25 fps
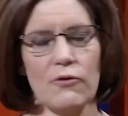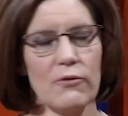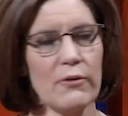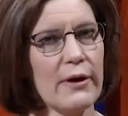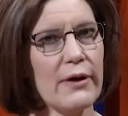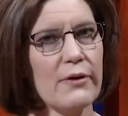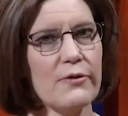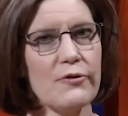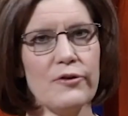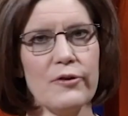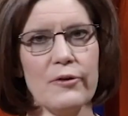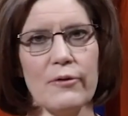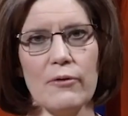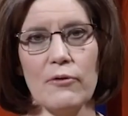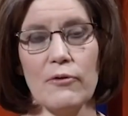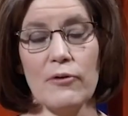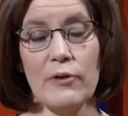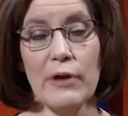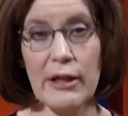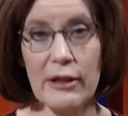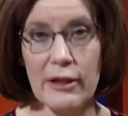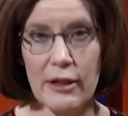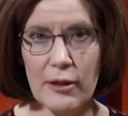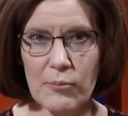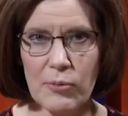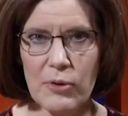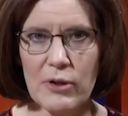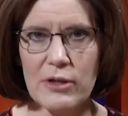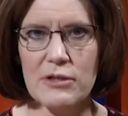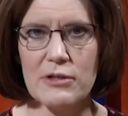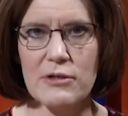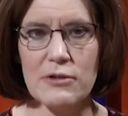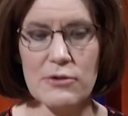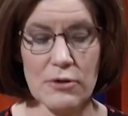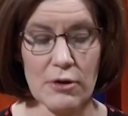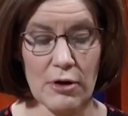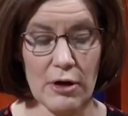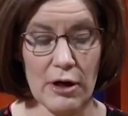Ground zero. Nothing
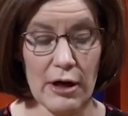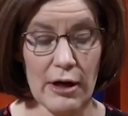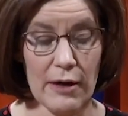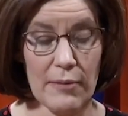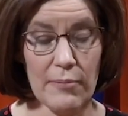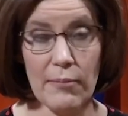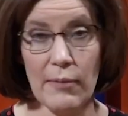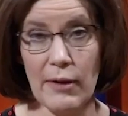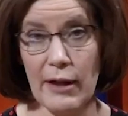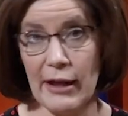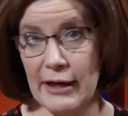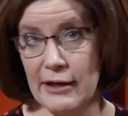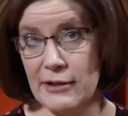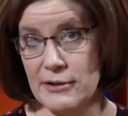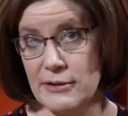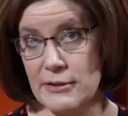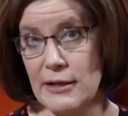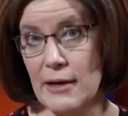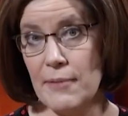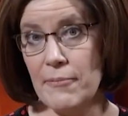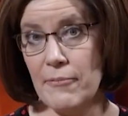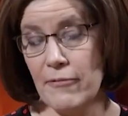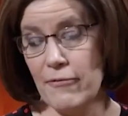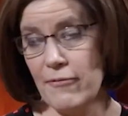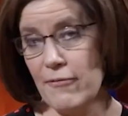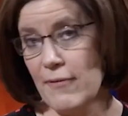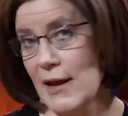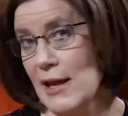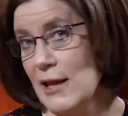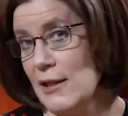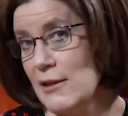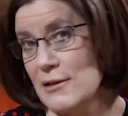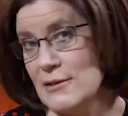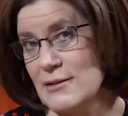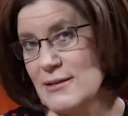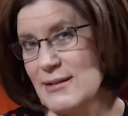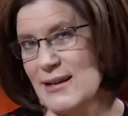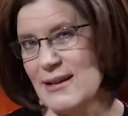pleases God except
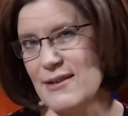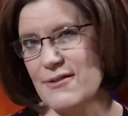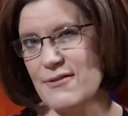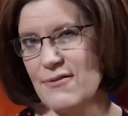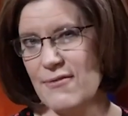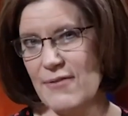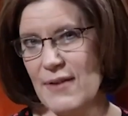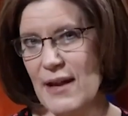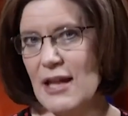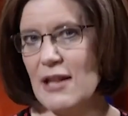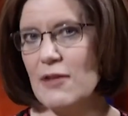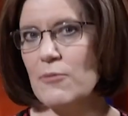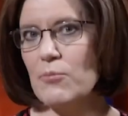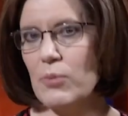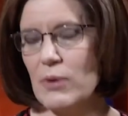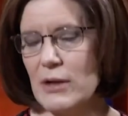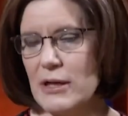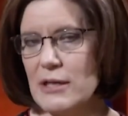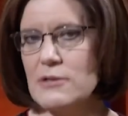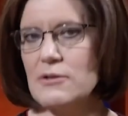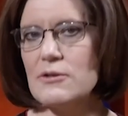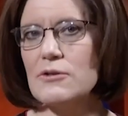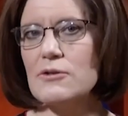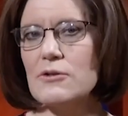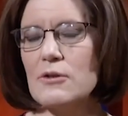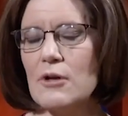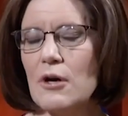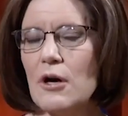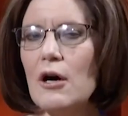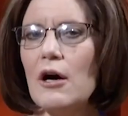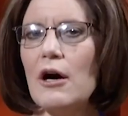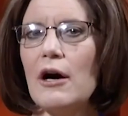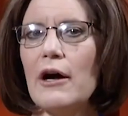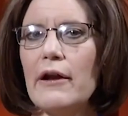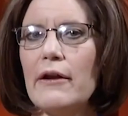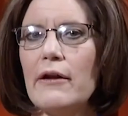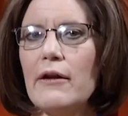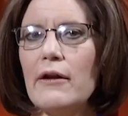faith, it says. Faith pleases
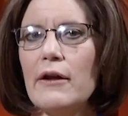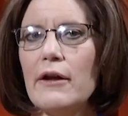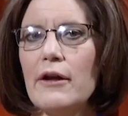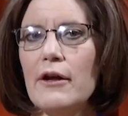God.